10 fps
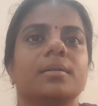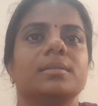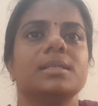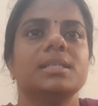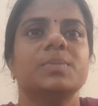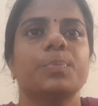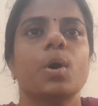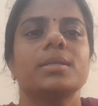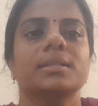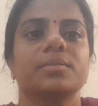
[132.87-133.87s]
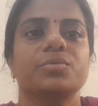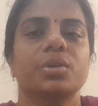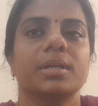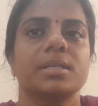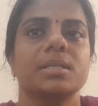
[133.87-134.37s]
This is past
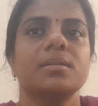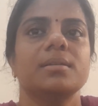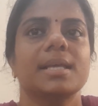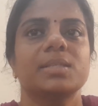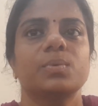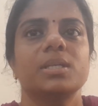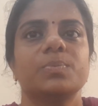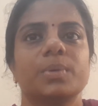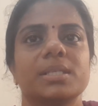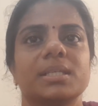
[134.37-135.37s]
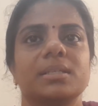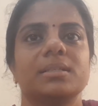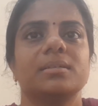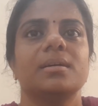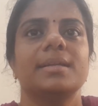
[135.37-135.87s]
consideration. Next one is
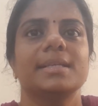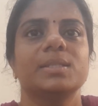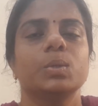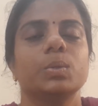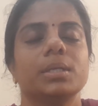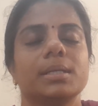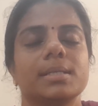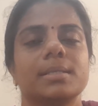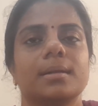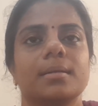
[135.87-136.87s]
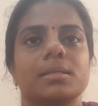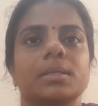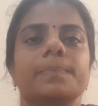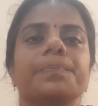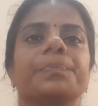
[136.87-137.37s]
present or executed
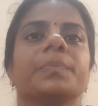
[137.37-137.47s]
consideration.